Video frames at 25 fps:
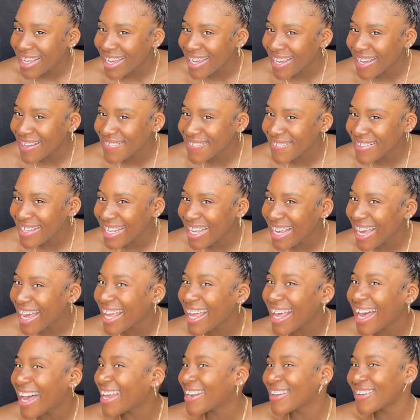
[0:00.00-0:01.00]
I mean,
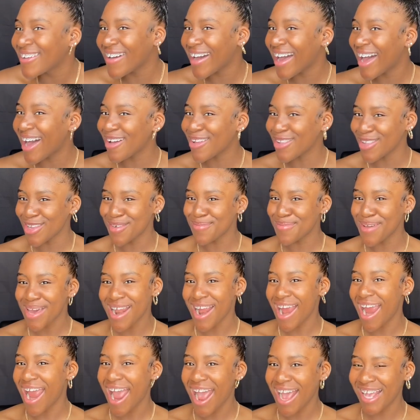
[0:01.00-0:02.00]
I don't have no
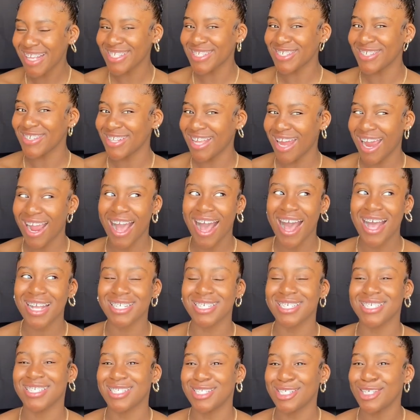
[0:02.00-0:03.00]
better answer. Like, I
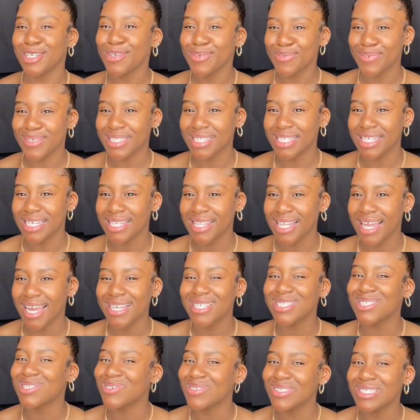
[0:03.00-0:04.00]
just deal with it. Like,
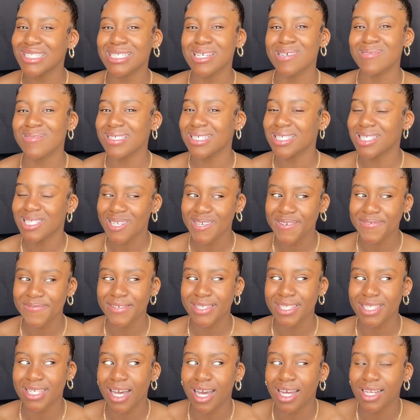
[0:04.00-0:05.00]
soon as something
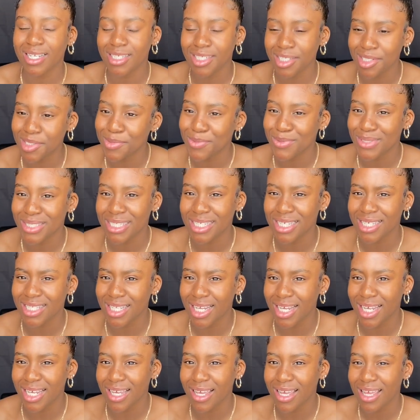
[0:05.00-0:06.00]
surfaces, I deal with it.
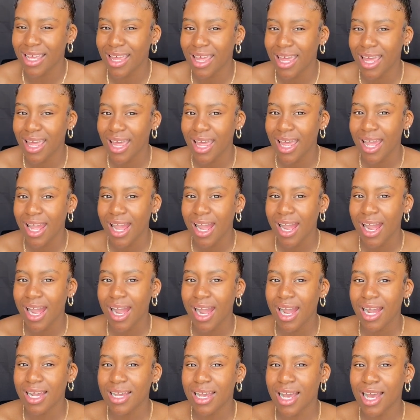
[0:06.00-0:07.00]
Like,
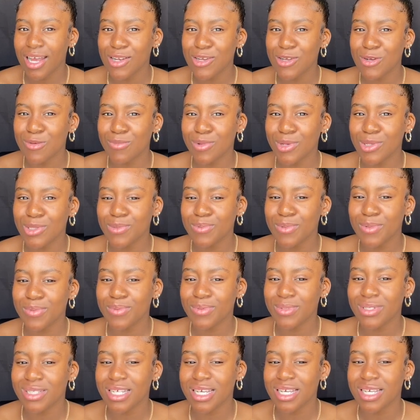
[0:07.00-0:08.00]
I know most
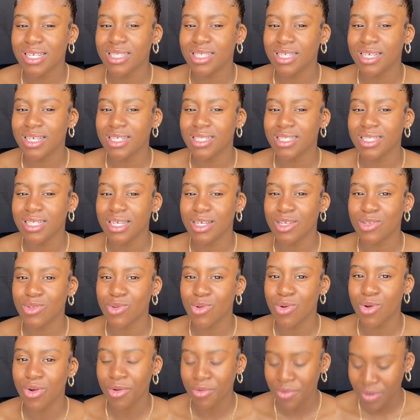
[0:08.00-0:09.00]
people say it's good to
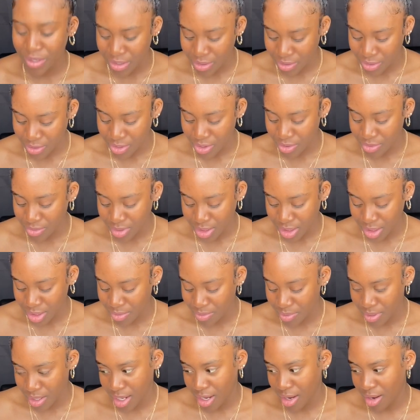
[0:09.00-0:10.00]
ignore it or don't deal
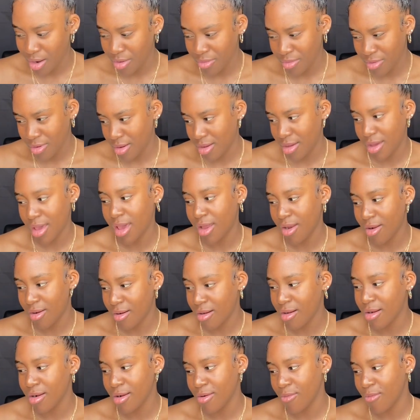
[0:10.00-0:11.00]
with it at
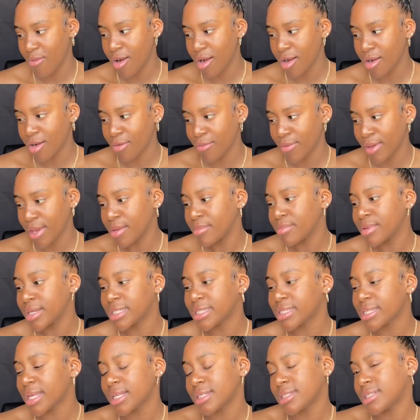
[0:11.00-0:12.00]
all or walk away. But
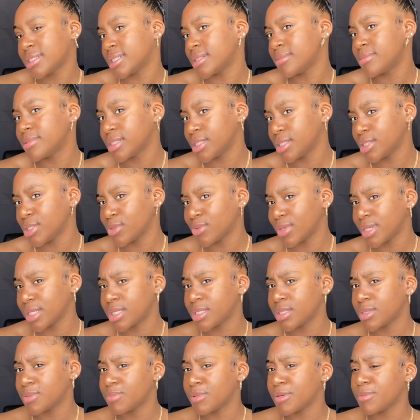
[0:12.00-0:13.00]
it's like some
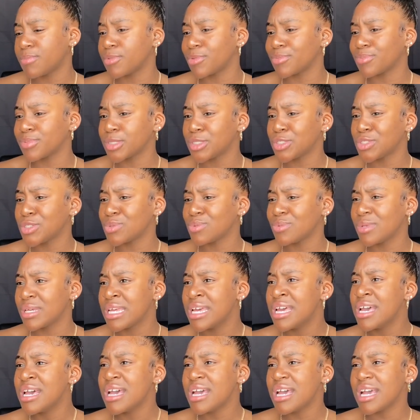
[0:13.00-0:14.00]
situations people put you
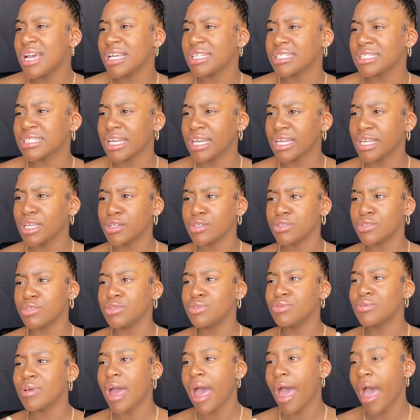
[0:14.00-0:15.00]
in, it's like
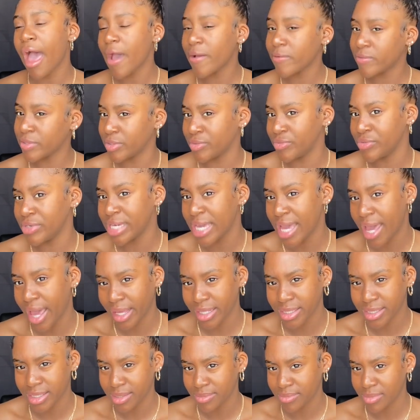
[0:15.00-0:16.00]
you have to
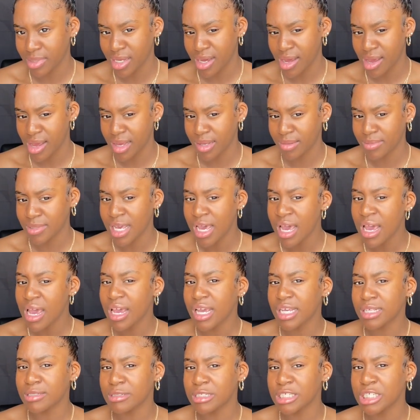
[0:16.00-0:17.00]
react sometimes.
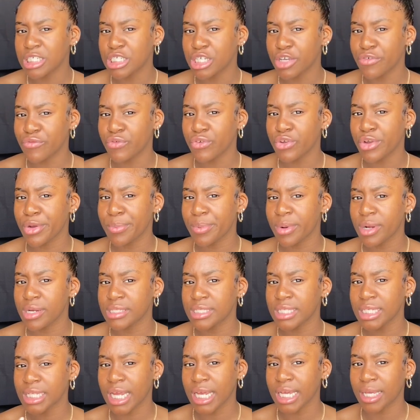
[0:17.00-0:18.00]
Especially if you're a
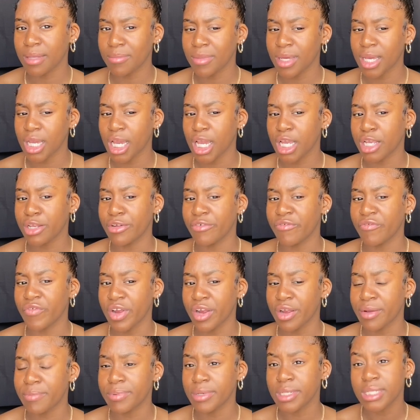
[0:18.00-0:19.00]
person like me and you're
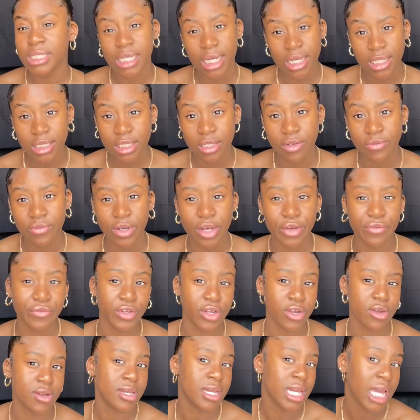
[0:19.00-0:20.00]
very protective of
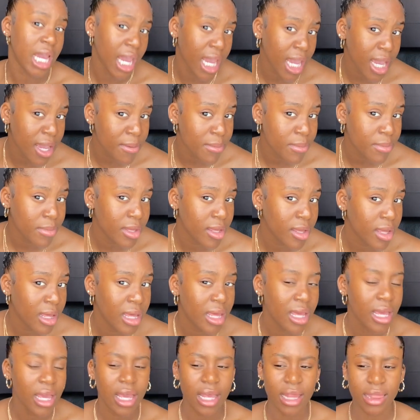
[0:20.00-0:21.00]
your name
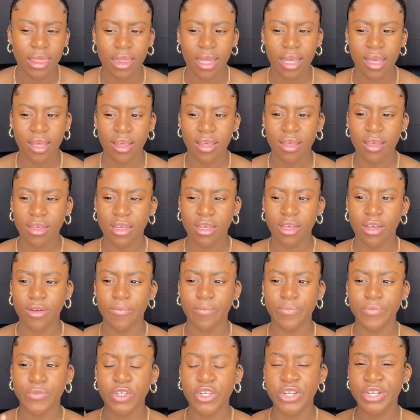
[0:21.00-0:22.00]
and like
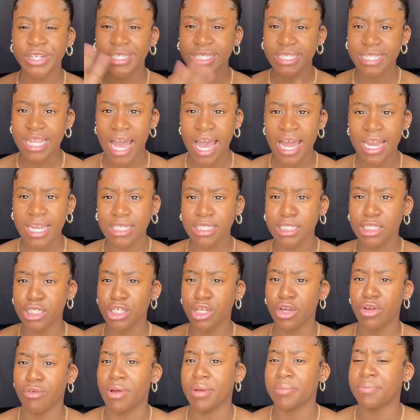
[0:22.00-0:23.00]
your status and
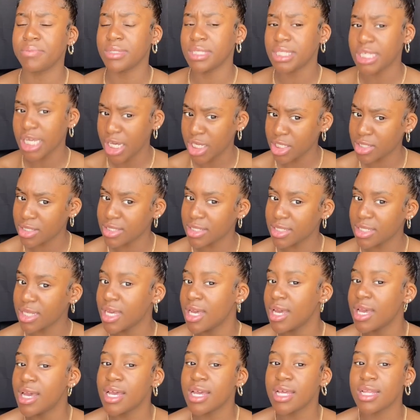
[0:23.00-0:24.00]
your reputation,
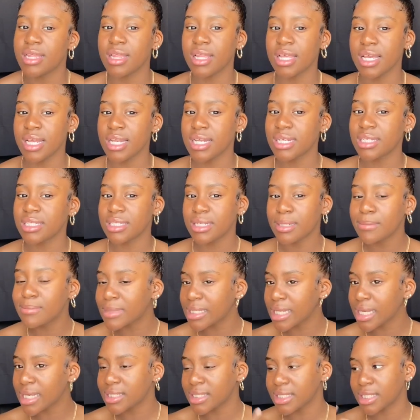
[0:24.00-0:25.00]
then it's some
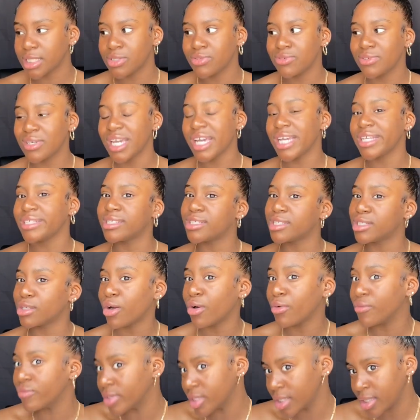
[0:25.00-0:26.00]
things that you can't just
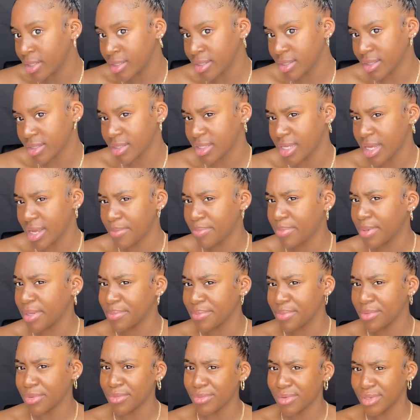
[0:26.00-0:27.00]
overlook that
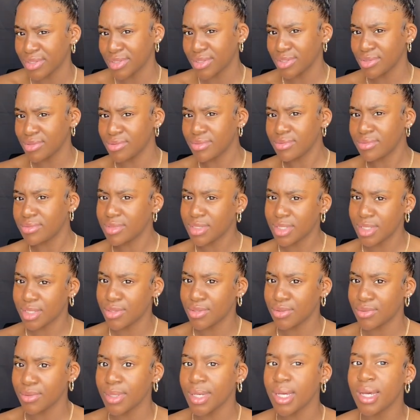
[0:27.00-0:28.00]
people want you to
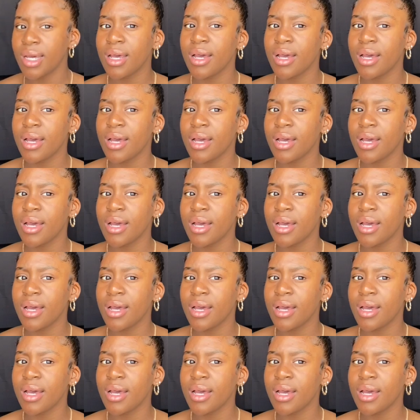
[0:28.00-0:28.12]
do.